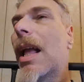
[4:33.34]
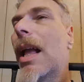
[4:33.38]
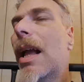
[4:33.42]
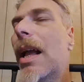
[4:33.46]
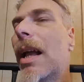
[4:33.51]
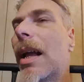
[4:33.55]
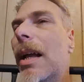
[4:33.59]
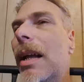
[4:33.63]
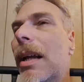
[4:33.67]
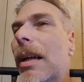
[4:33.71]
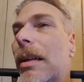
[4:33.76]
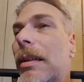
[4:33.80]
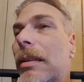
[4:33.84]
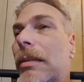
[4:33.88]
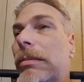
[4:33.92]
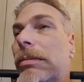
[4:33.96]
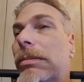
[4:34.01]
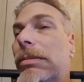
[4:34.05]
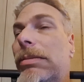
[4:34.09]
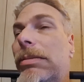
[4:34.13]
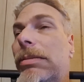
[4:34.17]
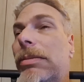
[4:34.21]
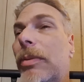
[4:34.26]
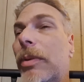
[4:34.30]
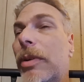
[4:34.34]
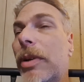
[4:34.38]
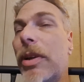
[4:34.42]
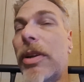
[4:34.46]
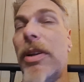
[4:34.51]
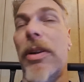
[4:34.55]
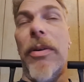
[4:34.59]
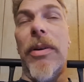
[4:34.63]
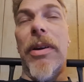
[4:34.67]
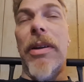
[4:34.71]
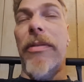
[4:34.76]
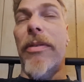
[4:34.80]
well, you
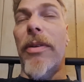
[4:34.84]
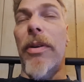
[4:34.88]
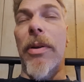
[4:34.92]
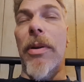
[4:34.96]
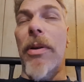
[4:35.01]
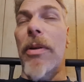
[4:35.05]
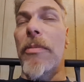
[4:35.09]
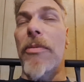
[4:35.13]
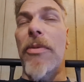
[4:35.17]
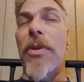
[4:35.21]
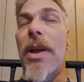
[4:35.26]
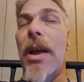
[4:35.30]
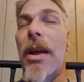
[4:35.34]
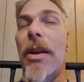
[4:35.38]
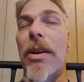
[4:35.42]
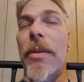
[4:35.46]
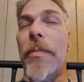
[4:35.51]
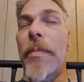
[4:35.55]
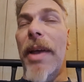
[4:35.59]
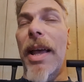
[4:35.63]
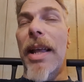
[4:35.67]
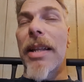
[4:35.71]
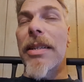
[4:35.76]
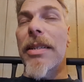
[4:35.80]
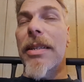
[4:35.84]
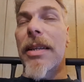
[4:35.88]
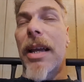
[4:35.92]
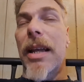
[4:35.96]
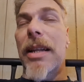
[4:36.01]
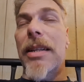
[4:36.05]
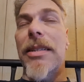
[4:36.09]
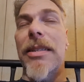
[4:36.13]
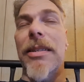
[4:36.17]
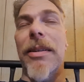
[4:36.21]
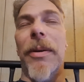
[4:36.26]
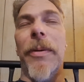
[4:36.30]
don't definitely want to be on her bad
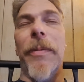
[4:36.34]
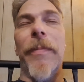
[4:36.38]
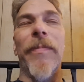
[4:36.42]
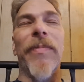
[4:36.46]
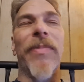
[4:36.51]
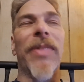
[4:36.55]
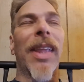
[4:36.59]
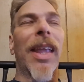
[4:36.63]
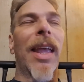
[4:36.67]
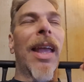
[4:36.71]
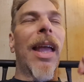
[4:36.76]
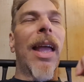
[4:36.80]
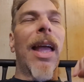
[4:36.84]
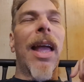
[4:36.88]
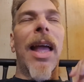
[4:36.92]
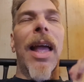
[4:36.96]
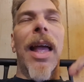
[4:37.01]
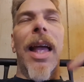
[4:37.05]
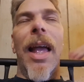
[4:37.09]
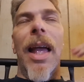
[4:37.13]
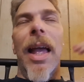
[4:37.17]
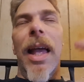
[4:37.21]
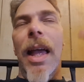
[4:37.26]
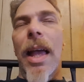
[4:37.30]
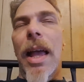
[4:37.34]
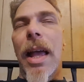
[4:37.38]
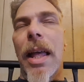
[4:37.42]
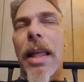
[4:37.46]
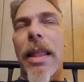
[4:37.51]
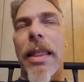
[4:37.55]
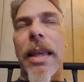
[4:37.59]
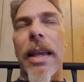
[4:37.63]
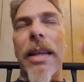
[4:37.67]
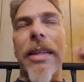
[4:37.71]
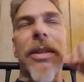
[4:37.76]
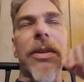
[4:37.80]
side. So,
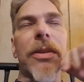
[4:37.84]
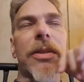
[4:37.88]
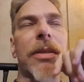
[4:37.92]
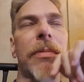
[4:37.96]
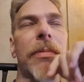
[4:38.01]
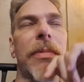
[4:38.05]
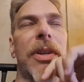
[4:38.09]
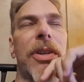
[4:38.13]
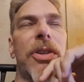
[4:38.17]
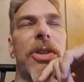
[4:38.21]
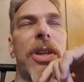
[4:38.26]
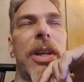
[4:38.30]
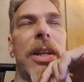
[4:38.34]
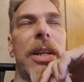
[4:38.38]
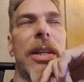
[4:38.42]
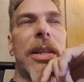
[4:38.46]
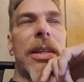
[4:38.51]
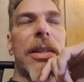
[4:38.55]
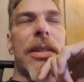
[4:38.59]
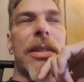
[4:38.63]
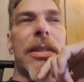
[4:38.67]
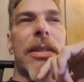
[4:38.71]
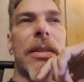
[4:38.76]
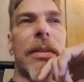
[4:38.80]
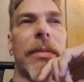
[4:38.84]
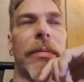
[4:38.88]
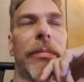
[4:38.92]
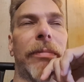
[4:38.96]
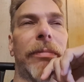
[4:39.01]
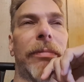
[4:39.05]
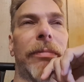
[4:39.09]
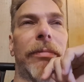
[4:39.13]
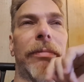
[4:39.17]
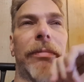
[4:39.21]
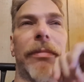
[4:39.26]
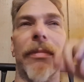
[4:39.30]
thanks to some ingenious,
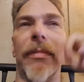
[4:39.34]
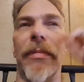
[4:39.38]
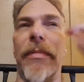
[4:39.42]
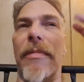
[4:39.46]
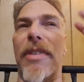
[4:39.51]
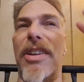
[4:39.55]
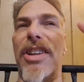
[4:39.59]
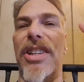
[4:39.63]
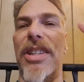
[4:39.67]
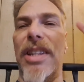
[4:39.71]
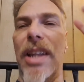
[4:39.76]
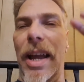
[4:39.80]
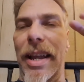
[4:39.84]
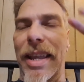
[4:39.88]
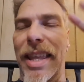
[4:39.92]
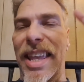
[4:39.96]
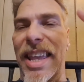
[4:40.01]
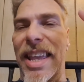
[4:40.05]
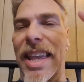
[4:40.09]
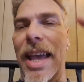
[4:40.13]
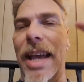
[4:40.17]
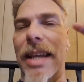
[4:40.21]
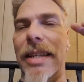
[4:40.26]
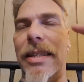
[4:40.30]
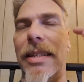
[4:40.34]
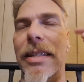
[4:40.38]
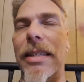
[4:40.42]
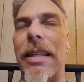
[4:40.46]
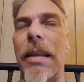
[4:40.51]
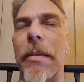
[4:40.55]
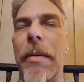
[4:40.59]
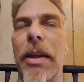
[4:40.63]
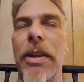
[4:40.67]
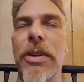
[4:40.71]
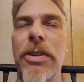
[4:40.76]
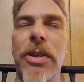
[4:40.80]
lucky guesses,
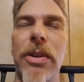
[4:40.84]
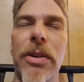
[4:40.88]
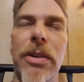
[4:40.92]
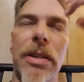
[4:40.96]
they managed to